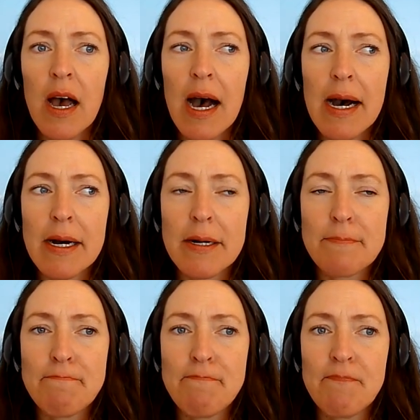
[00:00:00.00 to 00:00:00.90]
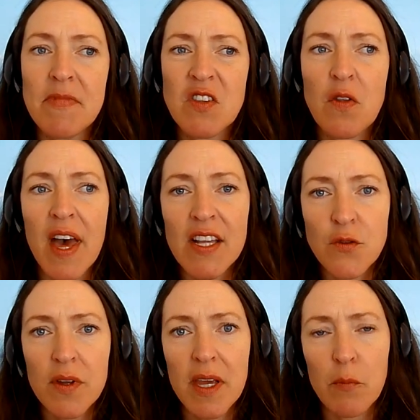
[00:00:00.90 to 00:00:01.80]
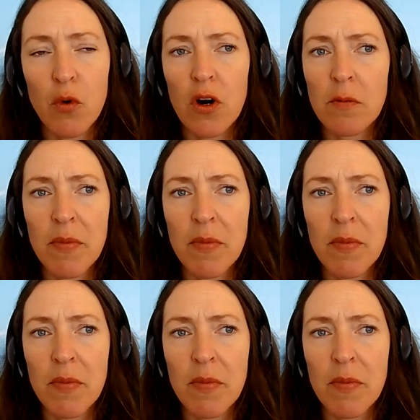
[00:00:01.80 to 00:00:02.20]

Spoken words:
So that's really important,